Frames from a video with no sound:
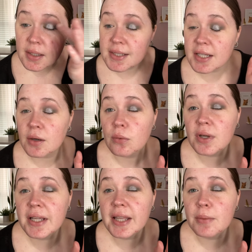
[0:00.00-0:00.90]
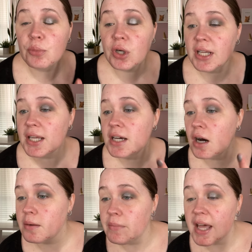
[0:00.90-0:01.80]
It's like a really like pretty
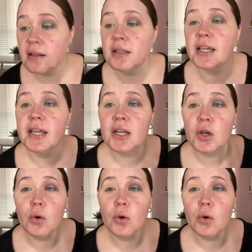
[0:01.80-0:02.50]
gunmetal-y